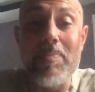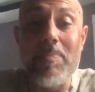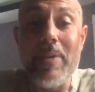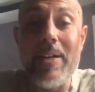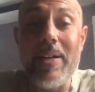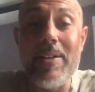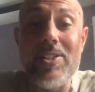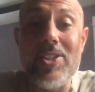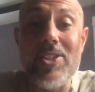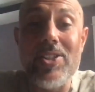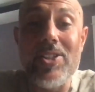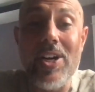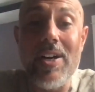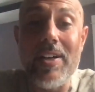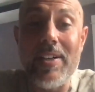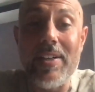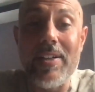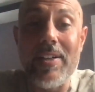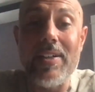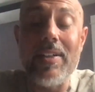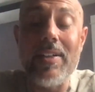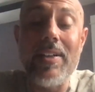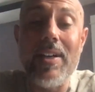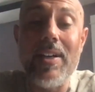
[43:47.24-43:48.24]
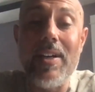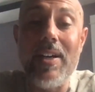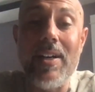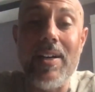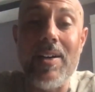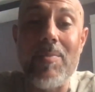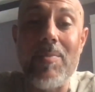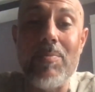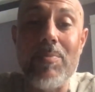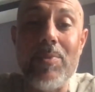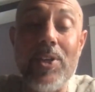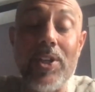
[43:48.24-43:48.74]
to my
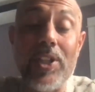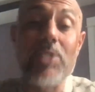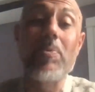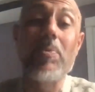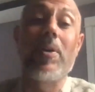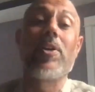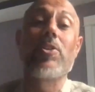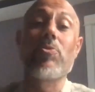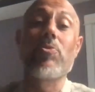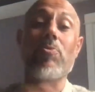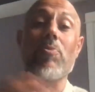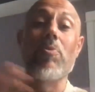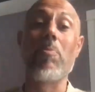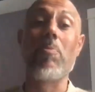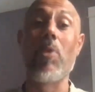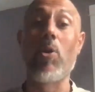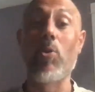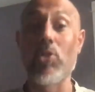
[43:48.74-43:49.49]
daughter, her experience